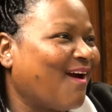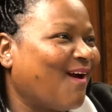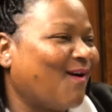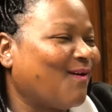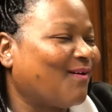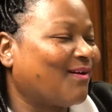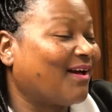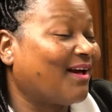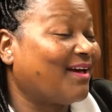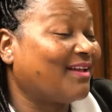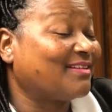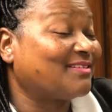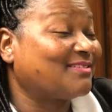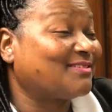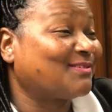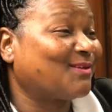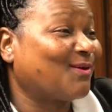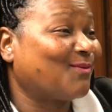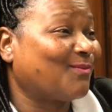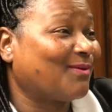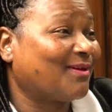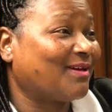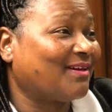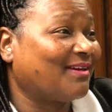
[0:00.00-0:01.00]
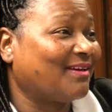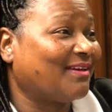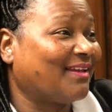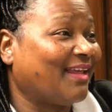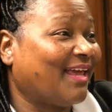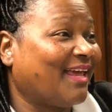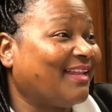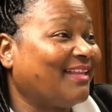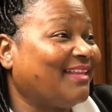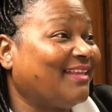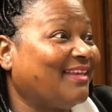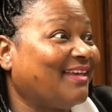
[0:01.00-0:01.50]
Oh, God is so good.
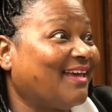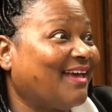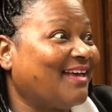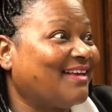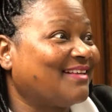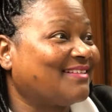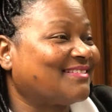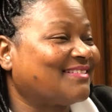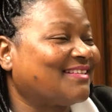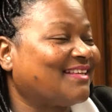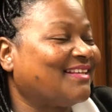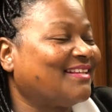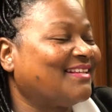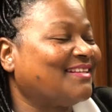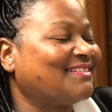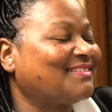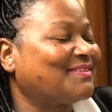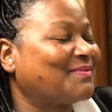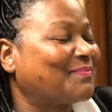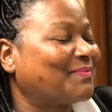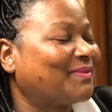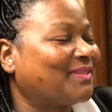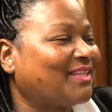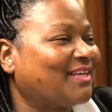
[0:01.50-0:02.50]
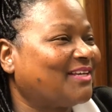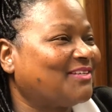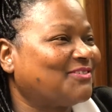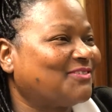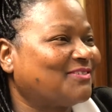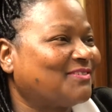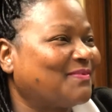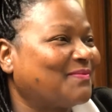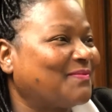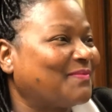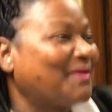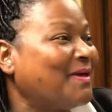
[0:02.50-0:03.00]
And yes, it is a
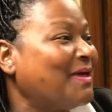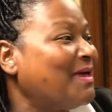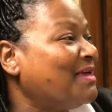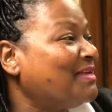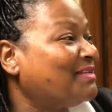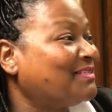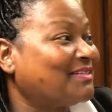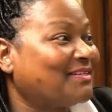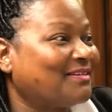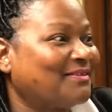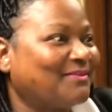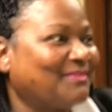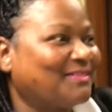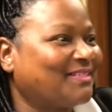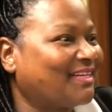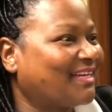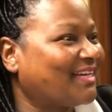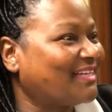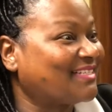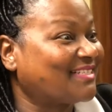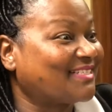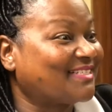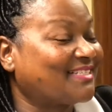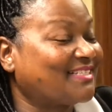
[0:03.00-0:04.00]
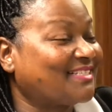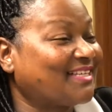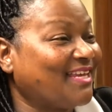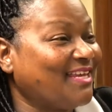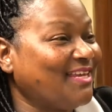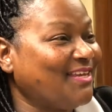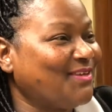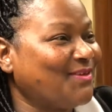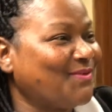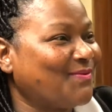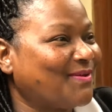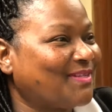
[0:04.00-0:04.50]
pleasure to get to see
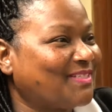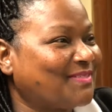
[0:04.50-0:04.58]
you.